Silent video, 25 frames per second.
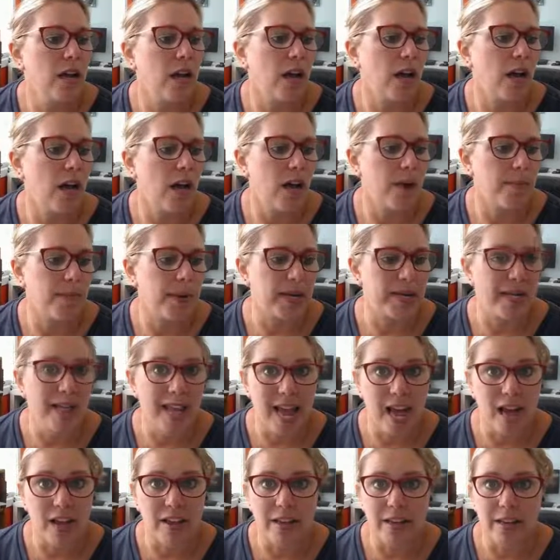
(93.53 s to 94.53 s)
um,
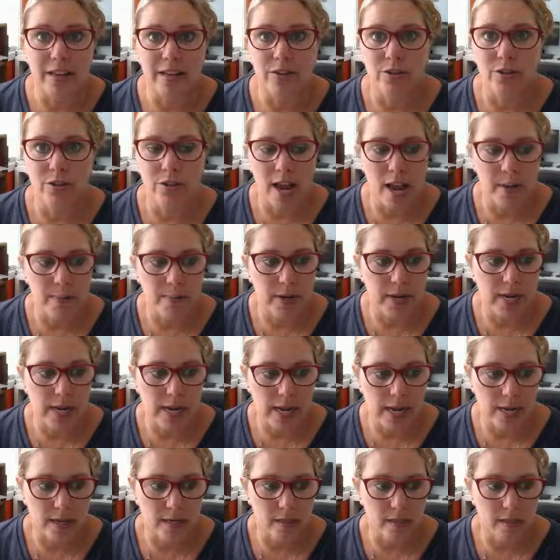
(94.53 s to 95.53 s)
Italian,
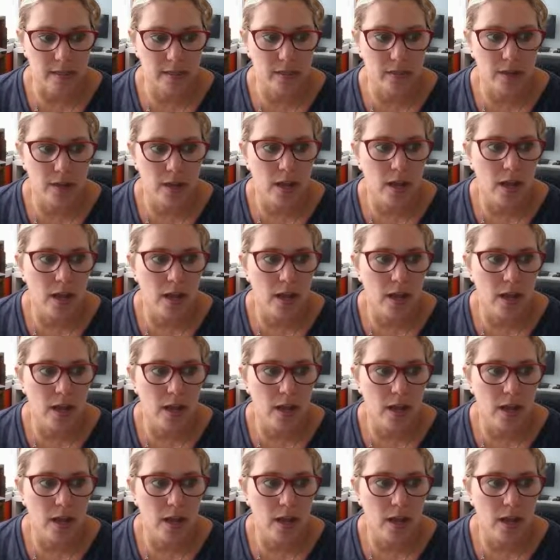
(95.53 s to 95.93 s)
Japanese.